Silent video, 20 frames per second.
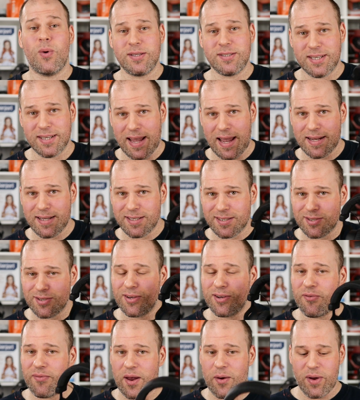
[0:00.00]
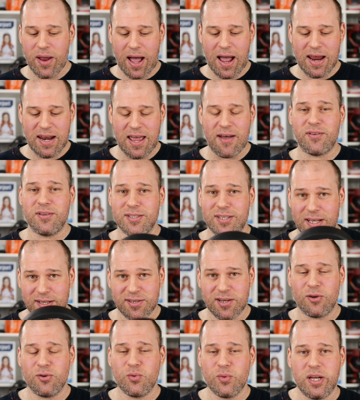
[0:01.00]
Once again, this is on a very high level. They
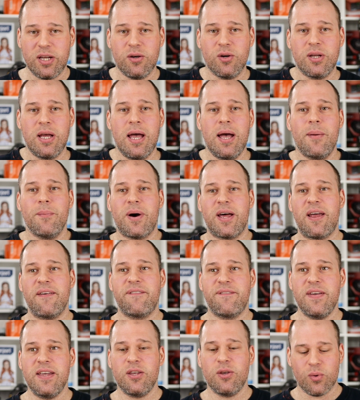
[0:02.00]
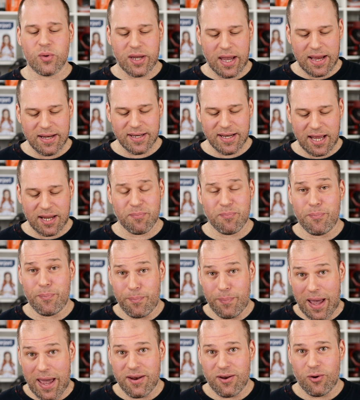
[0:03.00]
sound really good, but I think you can get
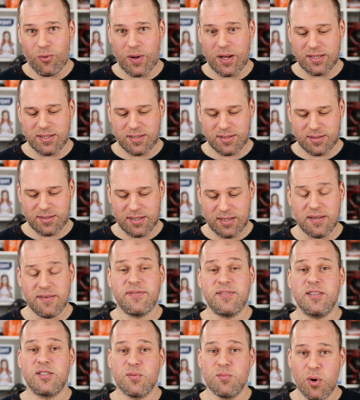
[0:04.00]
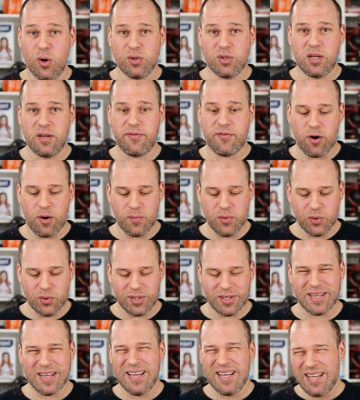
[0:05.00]
better ones if it's mostly for
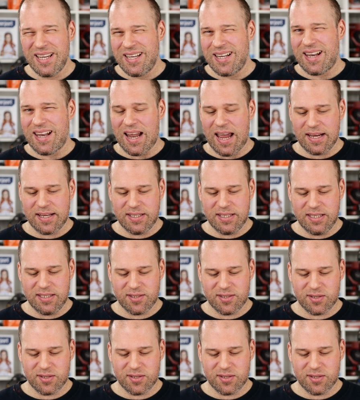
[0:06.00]
music like these.